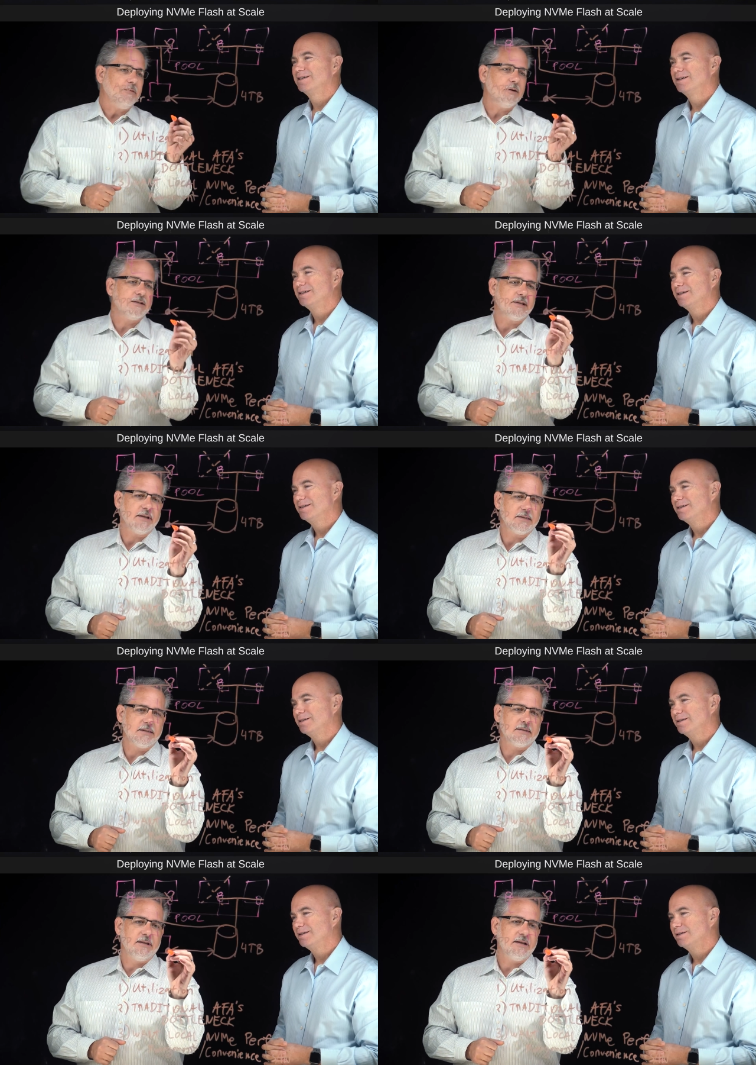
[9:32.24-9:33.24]
Speaker 1: difference
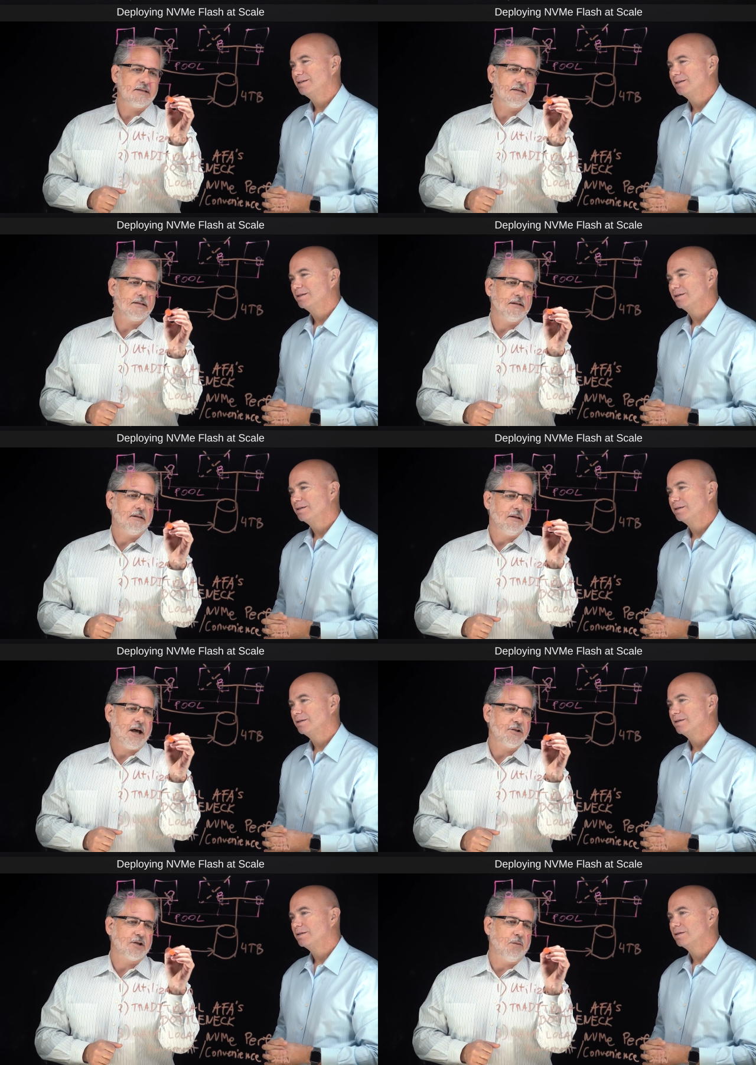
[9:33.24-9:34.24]
is, is this
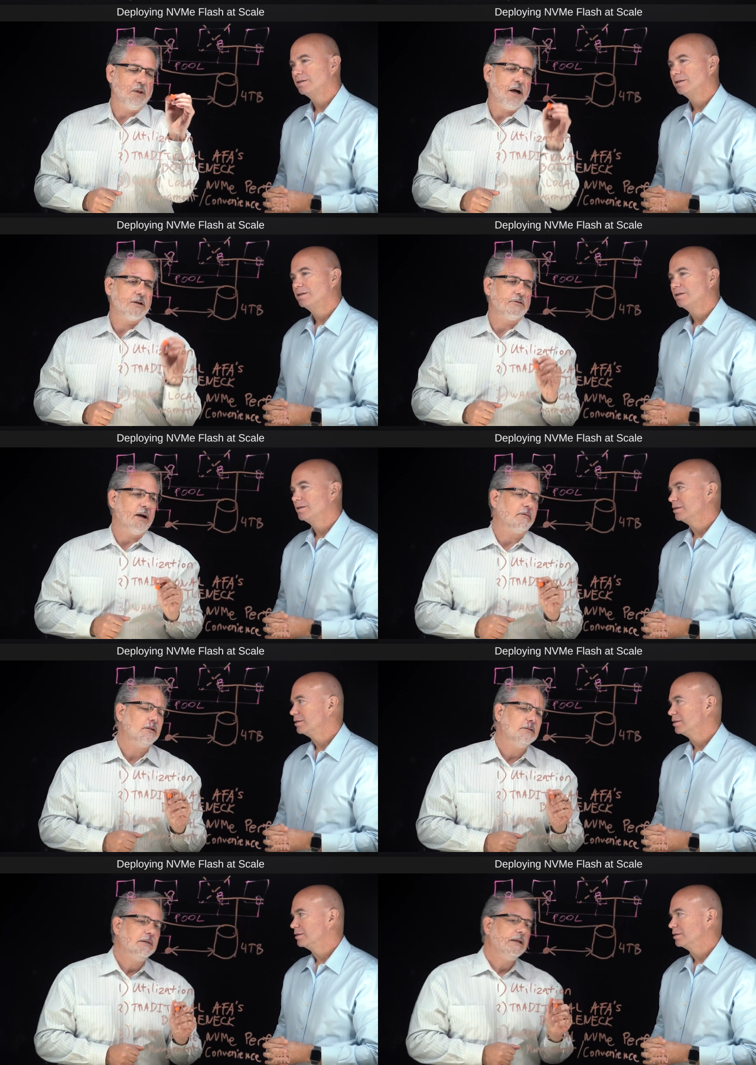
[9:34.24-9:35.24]
logical block
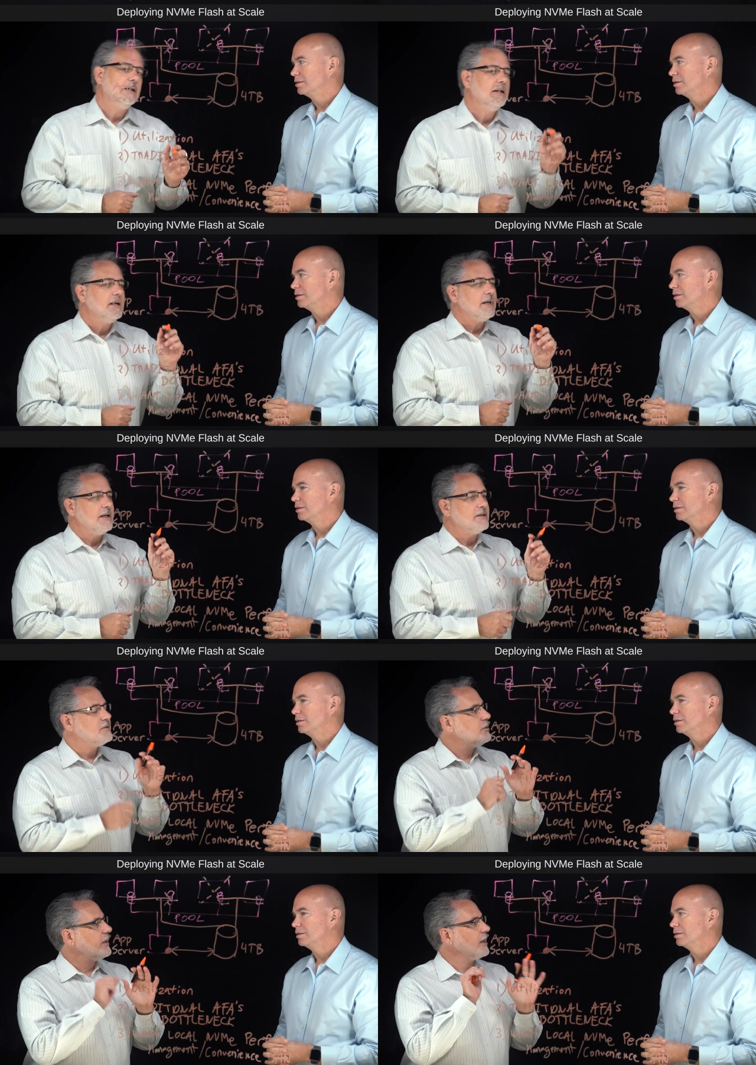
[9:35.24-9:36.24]
driver
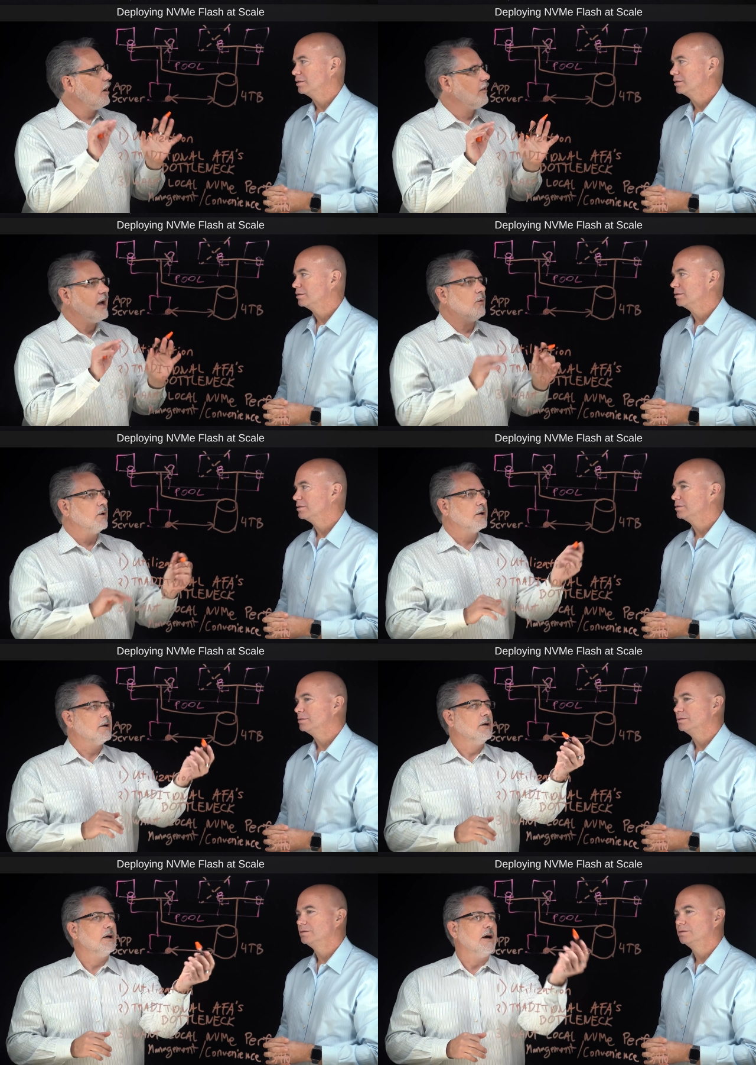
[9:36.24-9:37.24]
is doing all that
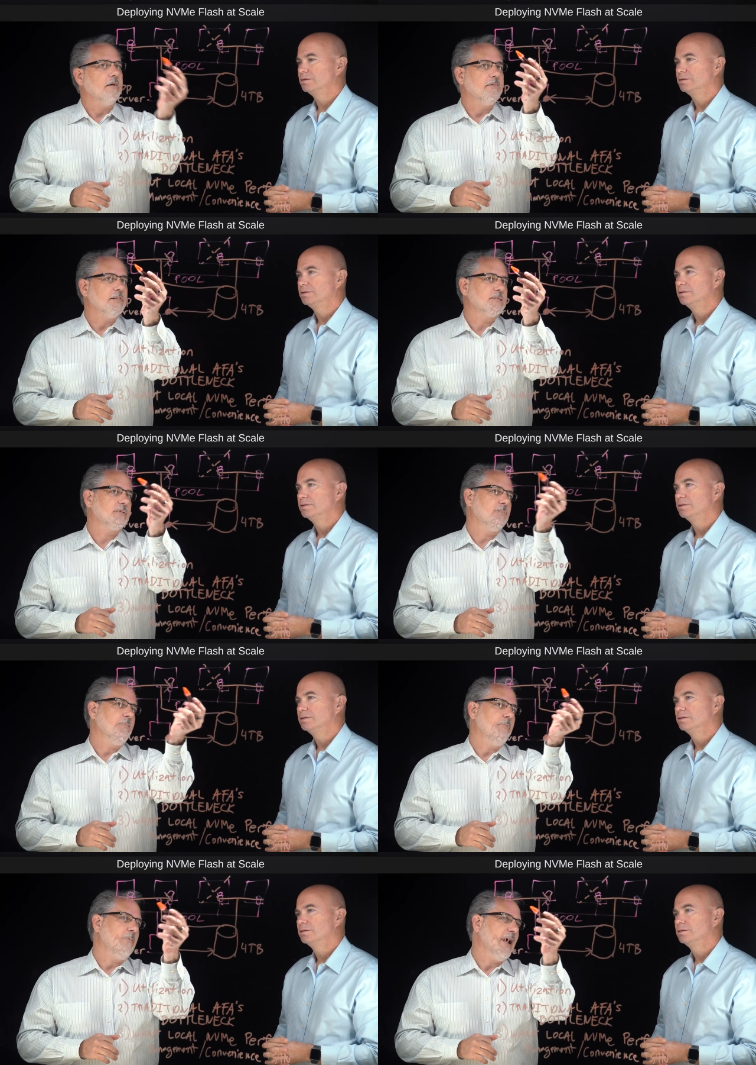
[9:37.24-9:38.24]
work of this
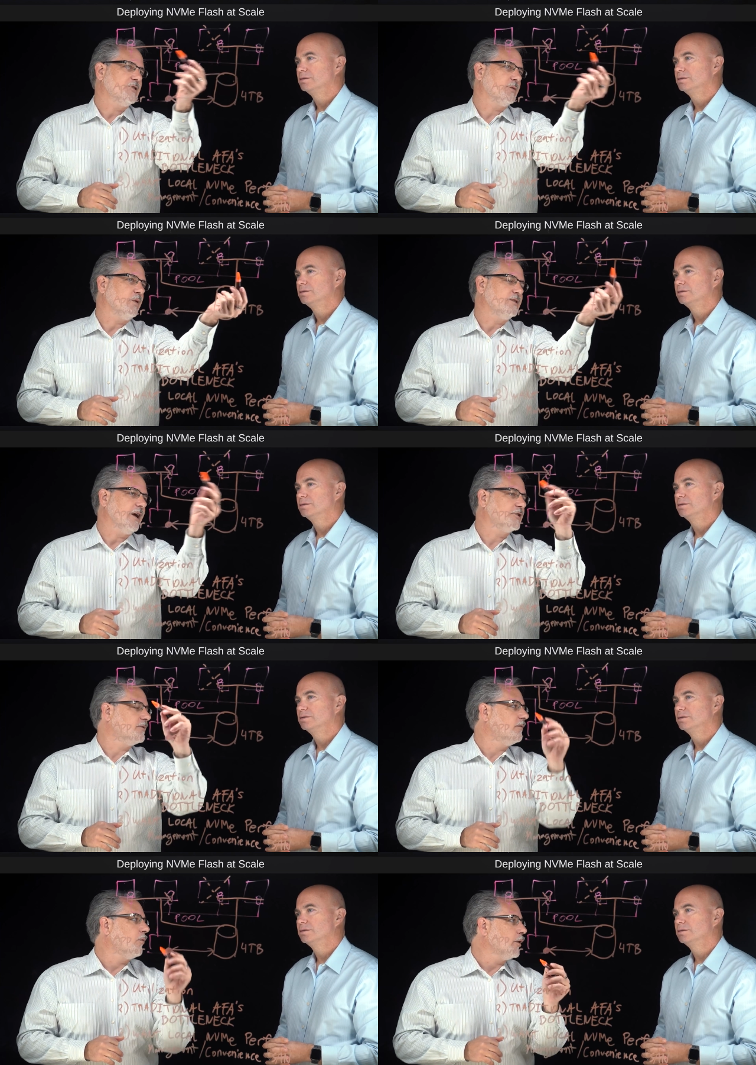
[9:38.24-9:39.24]
magic
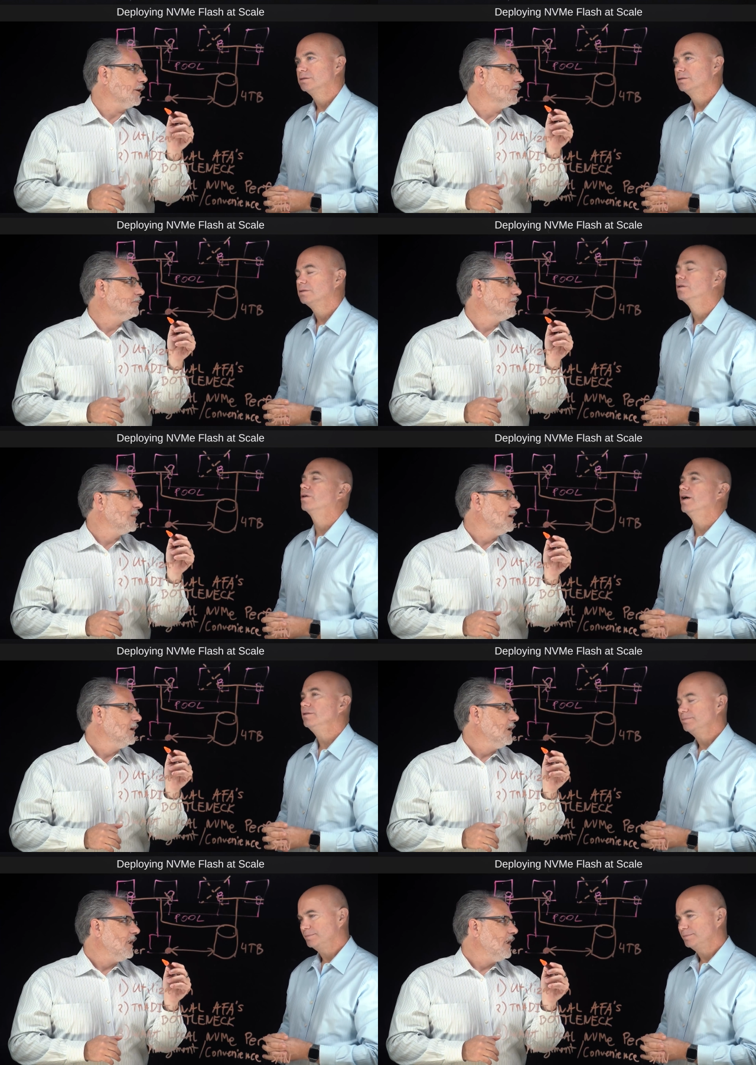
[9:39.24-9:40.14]
protection for you. Okay.